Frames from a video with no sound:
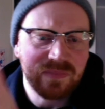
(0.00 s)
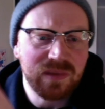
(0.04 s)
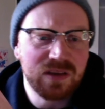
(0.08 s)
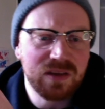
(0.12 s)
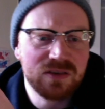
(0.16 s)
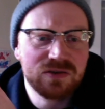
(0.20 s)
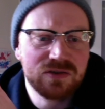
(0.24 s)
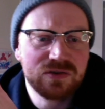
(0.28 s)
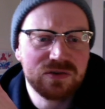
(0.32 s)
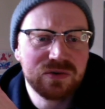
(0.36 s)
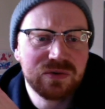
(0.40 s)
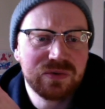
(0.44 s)

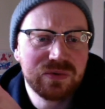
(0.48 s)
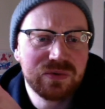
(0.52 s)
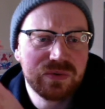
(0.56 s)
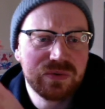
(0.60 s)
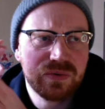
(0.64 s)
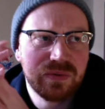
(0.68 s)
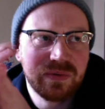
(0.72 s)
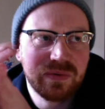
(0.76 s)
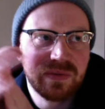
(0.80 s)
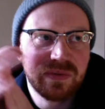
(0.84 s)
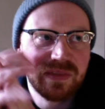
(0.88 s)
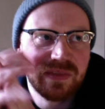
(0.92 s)

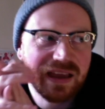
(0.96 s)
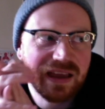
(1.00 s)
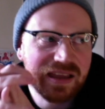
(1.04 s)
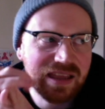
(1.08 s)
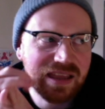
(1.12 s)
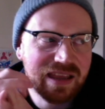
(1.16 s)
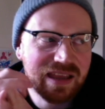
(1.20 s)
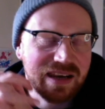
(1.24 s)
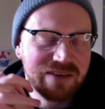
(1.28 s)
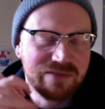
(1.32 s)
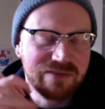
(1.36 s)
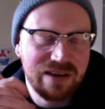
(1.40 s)
So that
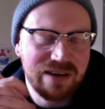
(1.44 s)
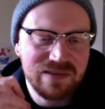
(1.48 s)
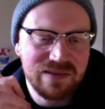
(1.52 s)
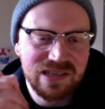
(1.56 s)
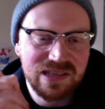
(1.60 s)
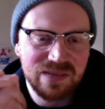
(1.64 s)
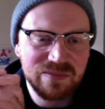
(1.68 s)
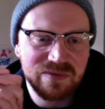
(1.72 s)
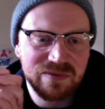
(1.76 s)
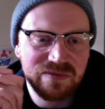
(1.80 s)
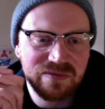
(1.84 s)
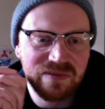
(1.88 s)
kind of wraps
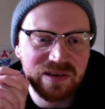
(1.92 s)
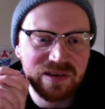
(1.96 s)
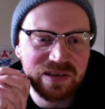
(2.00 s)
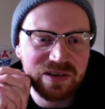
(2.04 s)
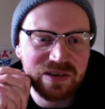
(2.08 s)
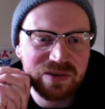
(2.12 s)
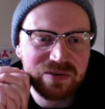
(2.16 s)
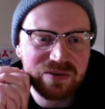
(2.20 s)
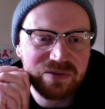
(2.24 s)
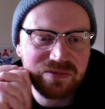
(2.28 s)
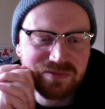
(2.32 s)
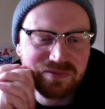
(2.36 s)
up our
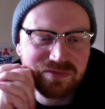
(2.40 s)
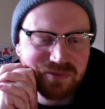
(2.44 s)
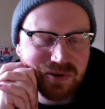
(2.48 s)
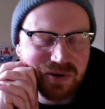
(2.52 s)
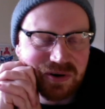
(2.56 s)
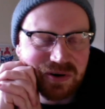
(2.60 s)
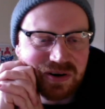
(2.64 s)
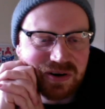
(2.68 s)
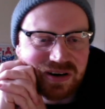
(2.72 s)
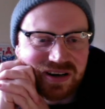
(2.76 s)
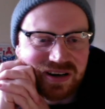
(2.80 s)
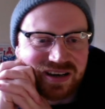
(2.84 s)
video
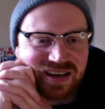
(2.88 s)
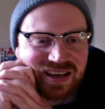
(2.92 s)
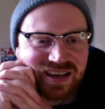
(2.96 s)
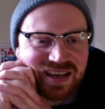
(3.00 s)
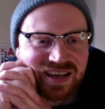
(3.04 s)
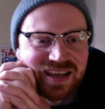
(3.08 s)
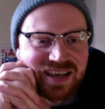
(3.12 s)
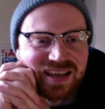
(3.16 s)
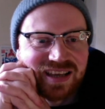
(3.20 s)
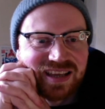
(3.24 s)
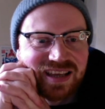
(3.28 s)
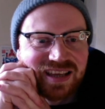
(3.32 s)
for
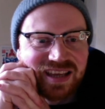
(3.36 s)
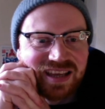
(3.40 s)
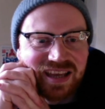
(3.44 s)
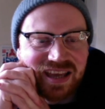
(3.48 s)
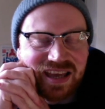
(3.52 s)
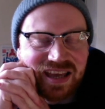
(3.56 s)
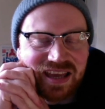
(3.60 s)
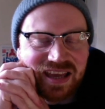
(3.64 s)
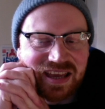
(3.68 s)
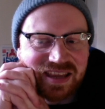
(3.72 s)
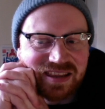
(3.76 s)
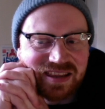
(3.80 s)

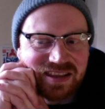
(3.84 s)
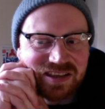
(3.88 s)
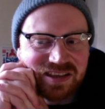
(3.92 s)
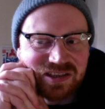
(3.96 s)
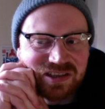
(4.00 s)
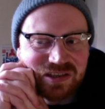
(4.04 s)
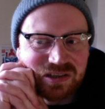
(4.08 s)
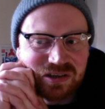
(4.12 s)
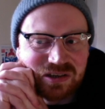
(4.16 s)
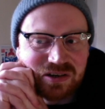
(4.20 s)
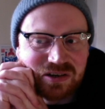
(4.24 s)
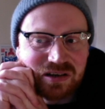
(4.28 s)
uh,
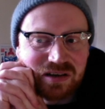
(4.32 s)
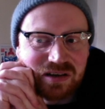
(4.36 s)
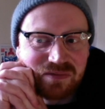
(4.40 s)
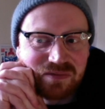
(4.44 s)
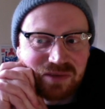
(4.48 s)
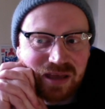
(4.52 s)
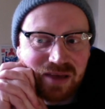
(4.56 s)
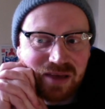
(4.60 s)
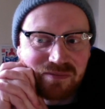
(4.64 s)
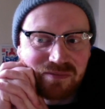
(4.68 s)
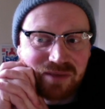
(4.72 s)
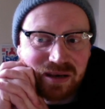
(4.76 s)
this year. If
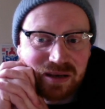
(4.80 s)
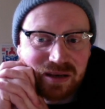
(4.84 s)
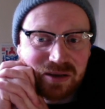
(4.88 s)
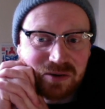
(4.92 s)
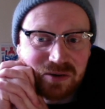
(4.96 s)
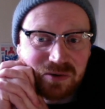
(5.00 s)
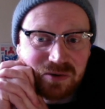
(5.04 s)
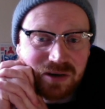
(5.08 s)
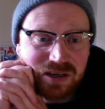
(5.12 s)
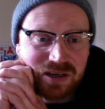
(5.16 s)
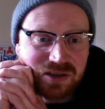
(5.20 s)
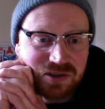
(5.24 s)
you have any
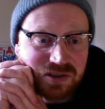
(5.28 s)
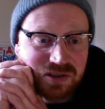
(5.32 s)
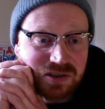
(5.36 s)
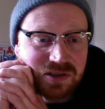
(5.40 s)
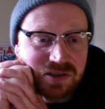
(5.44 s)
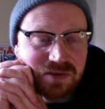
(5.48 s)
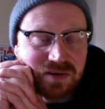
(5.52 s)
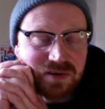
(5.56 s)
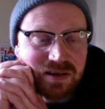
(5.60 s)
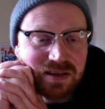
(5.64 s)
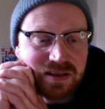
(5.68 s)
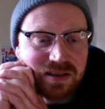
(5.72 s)
questions
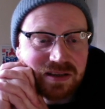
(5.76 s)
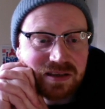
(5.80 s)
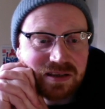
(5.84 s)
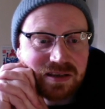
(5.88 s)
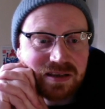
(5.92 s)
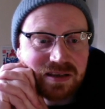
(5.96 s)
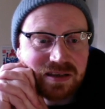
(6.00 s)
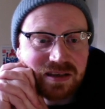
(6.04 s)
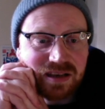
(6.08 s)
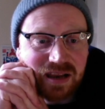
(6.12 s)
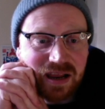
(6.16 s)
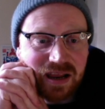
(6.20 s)
or
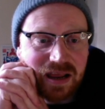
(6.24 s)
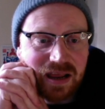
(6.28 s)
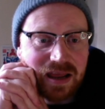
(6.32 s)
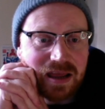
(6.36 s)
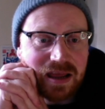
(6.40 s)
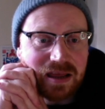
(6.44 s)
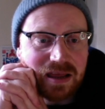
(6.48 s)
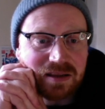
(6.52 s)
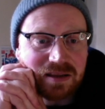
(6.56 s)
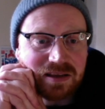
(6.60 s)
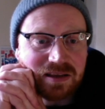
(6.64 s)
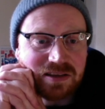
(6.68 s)
anything,
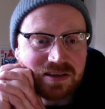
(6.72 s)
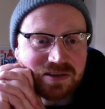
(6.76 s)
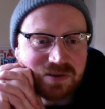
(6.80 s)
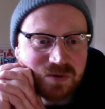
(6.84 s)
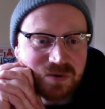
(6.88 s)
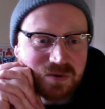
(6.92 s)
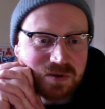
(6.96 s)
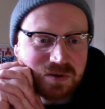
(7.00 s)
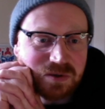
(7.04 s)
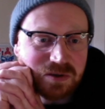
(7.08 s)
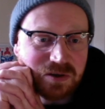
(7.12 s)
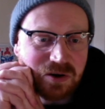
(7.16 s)
uh, let us know
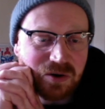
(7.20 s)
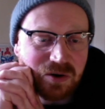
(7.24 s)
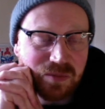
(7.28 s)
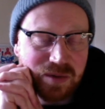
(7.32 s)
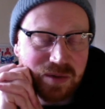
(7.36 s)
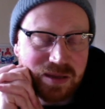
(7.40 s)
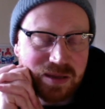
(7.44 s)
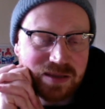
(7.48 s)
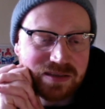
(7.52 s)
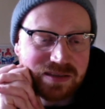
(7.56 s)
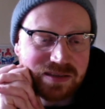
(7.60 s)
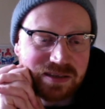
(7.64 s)
in the
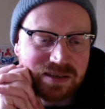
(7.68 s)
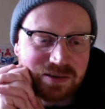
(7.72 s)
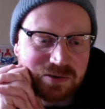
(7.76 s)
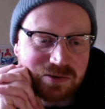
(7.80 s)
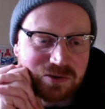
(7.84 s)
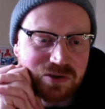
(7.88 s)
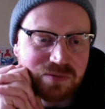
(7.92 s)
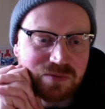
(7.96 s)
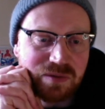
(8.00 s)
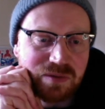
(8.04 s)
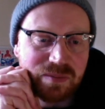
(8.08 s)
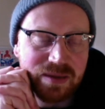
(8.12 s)
comments and I'll
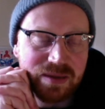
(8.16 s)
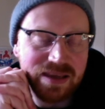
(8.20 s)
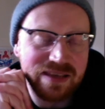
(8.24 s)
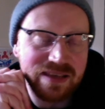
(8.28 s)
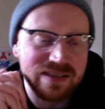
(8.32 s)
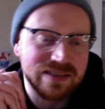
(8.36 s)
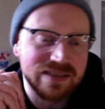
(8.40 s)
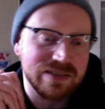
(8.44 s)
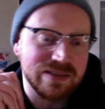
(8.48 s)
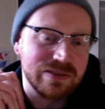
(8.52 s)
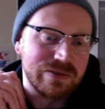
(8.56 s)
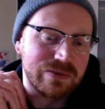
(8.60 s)
do my
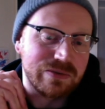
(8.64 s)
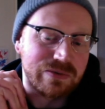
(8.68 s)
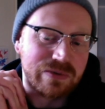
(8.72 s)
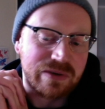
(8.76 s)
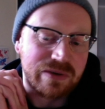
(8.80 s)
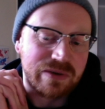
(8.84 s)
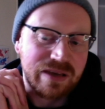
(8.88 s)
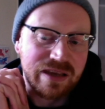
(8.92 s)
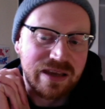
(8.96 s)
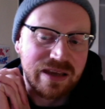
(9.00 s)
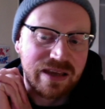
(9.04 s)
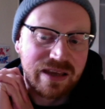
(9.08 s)
best to
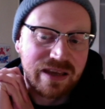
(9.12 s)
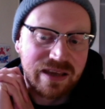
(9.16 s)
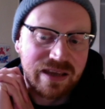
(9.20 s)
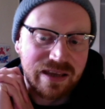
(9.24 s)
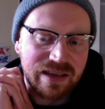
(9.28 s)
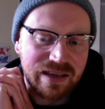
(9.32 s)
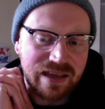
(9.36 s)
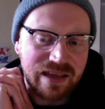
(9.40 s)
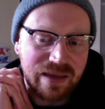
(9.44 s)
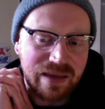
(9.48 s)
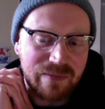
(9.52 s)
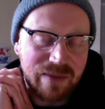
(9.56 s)

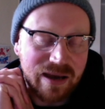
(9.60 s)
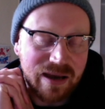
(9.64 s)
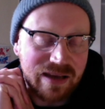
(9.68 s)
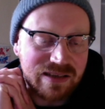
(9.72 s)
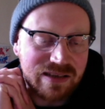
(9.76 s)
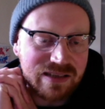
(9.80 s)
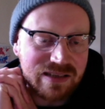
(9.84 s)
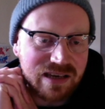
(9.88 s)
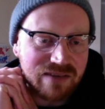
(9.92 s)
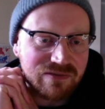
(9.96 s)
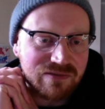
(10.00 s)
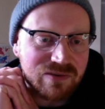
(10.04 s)
get back
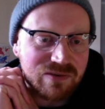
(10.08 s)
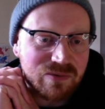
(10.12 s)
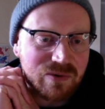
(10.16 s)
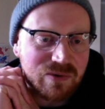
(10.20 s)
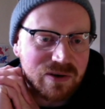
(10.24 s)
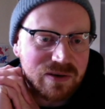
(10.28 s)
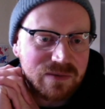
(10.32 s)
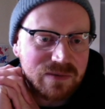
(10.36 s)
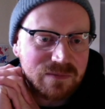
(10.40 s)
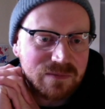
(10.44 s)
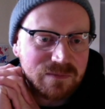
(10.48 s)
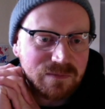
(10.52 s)
to
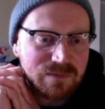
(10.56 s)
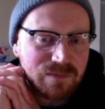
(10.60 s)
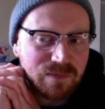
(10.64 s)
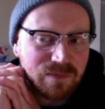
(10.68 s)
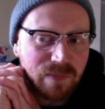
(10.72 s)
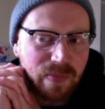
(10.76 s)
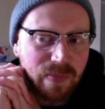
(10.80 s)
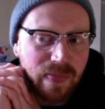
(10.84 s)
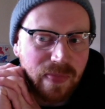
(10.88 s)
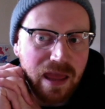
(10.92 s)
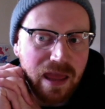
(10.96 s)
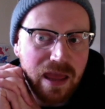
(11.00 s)
everyone.
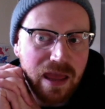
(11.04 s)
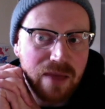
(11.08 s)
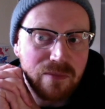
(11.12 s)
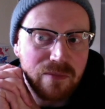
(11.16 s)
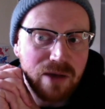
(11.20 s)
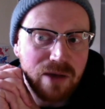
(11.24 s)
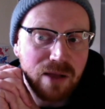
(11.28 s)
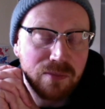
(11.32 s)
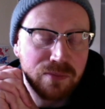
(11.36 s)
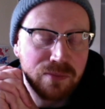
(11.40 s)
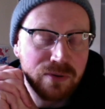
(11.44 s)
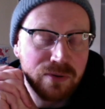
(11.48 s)
Um,
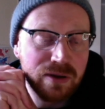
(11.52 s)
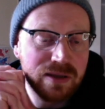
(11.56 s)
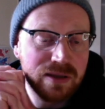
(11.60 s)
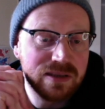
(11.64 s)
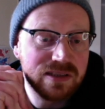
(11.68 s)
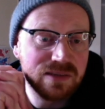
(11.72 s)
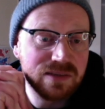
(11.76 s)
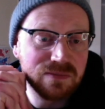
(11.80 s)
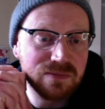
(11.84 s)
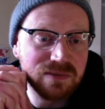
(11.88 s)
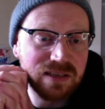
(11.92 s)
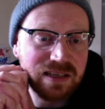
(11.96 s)
I'll put in
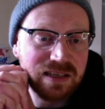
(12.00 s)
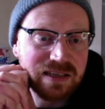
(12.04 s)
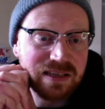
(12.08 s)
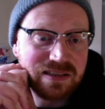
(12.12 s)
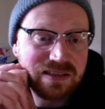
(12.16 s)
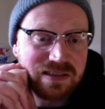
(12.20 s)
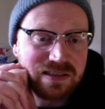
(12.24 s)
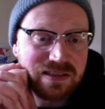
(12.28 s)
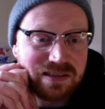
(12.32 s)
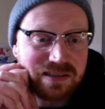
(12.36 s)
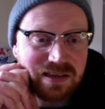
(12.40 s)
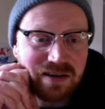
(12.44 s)
some
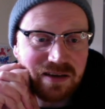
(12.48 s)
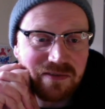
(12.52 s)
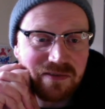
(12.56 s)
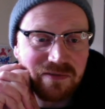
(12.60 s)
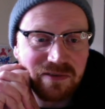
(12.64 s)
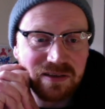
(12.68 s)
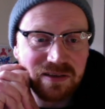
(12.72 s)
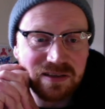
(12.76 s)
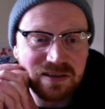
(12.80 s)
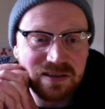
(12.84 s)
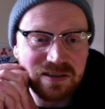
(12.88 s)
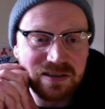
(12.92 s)
links and stuff
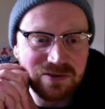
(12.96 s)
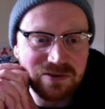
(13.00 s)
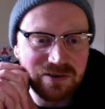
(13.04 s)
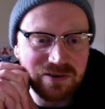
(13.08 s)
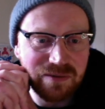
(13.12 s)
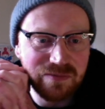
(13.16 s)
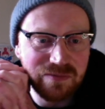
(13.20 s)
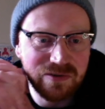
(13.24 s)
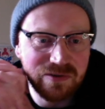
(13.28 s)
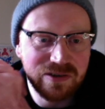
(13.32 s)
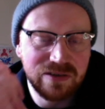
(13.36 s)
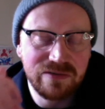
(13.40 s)
in the
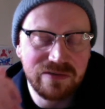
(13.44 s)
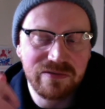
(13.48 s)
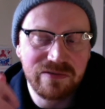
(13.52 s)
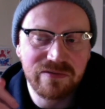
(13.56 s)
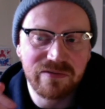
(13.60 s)
description